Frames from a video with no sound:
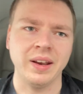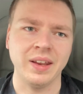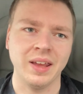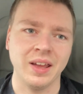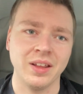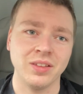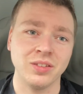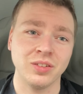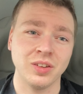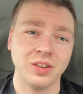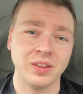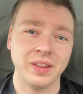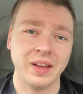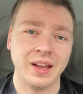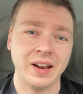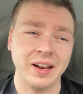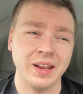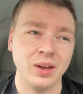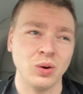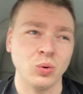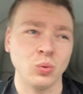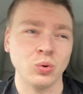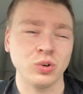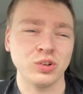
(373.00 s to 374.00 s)
the end of that
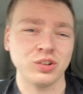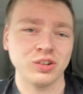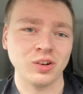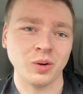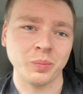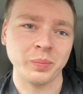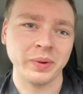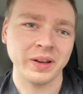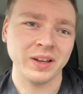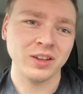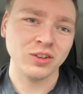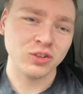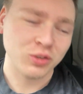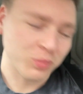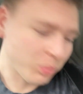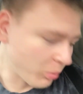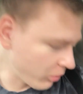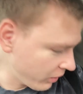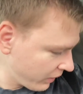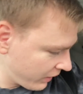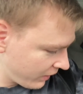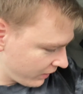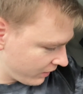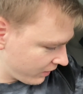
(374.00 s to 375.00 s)
little shopping
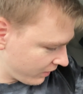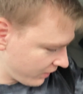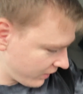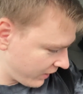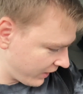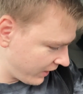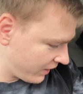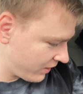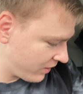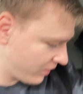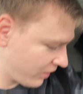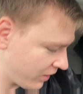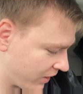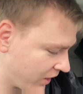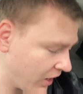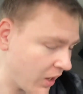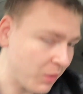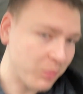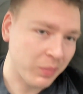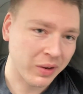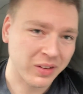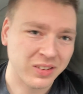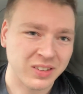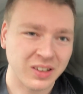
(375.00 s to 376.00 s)
spree, I ended up
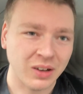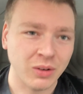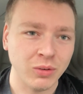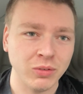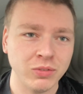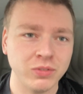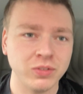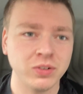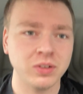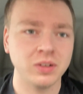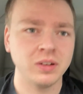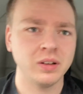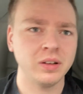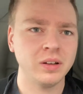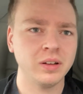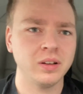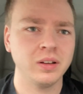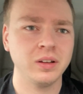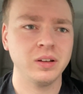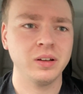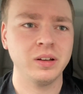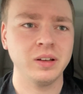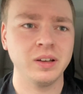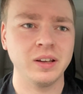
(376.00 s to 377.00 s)
getting myself
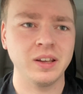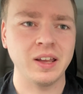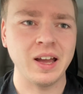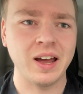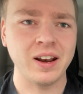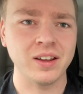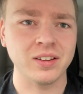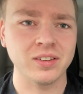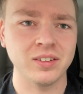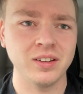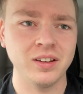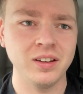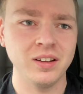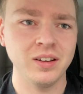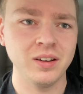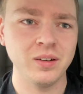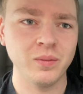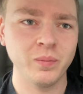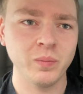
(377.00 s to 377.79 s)
Galaxy,